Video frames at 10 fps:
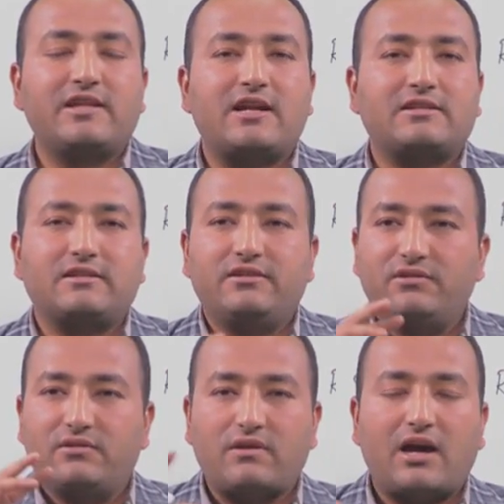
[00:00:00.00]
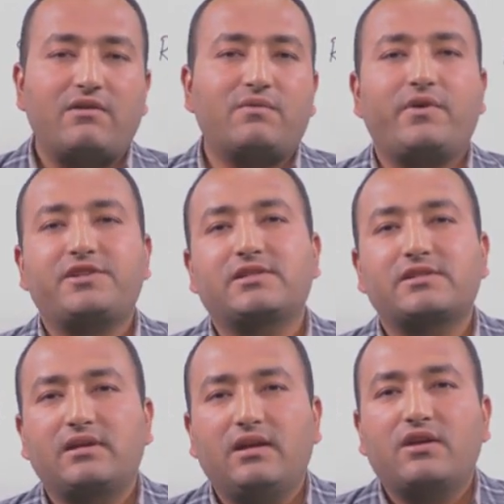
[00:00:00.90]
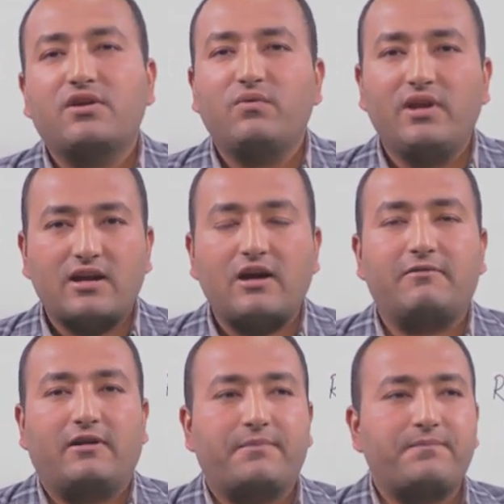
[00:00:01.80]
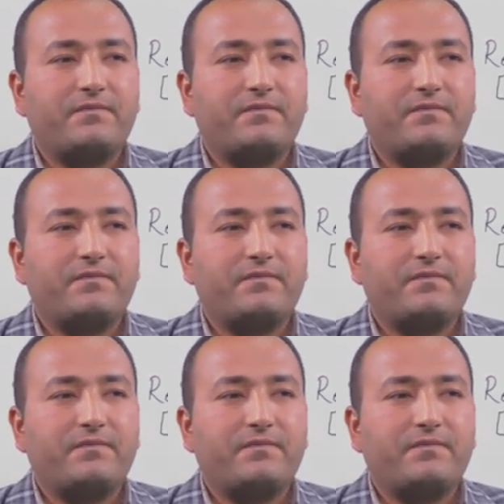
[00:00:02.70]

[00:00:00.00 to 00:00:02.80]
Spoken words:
that our questions will cover.